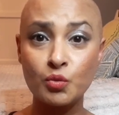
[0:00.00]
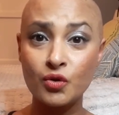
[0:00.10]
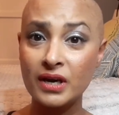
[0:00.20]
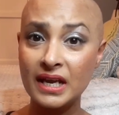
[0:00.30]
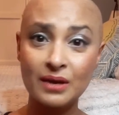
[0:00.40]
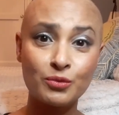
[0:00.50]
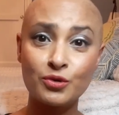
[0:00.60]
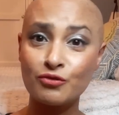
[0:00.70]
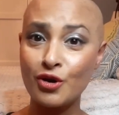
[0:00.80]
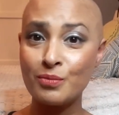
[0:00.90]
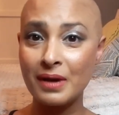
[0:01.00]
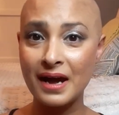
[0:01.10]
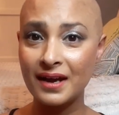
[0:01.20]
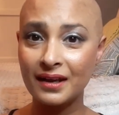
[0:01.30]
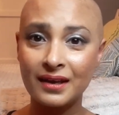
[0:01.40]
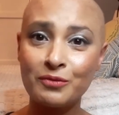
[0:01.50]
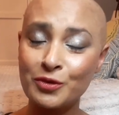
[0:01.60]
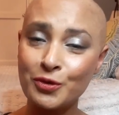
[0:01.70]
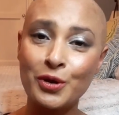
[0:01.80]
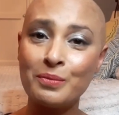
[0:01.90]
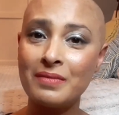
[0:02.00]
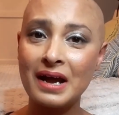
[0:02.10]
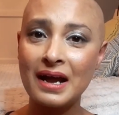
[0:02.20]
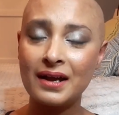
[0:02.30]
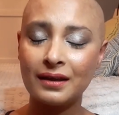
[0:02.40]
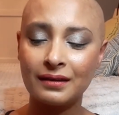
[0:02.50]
worry, it will grow back, it will come back.